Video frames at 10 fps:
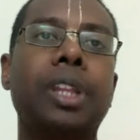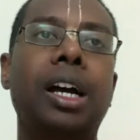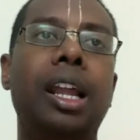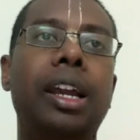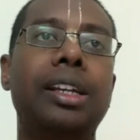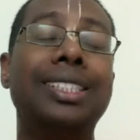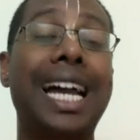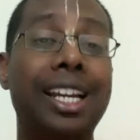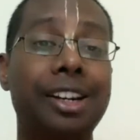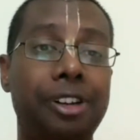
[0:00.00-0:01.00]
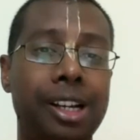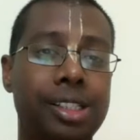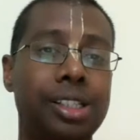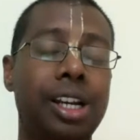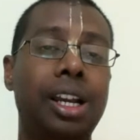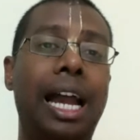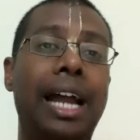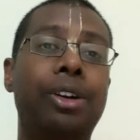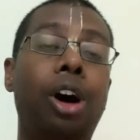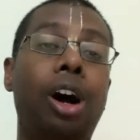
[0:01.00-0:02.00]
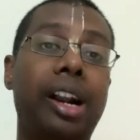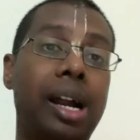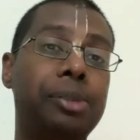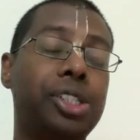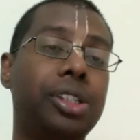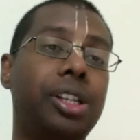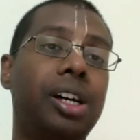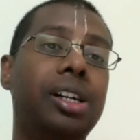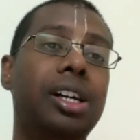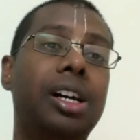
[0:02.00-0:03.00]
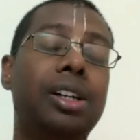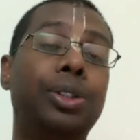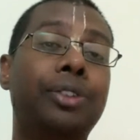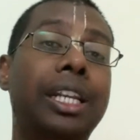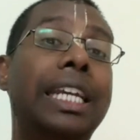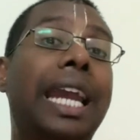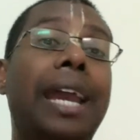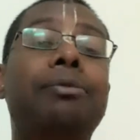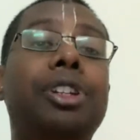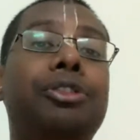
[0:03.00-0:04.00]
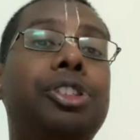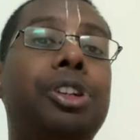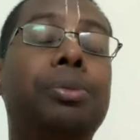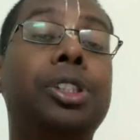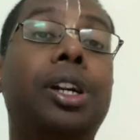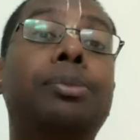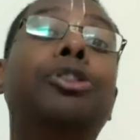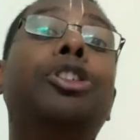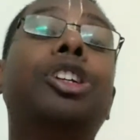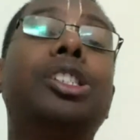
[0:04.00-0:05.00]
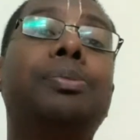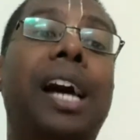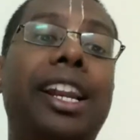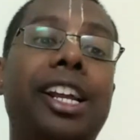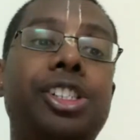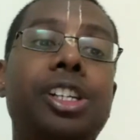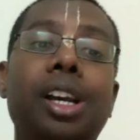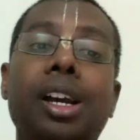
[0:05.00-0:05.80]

like a sacrifice, and Lord Ramachandra. So when he came with Vishwamitra before his marriage,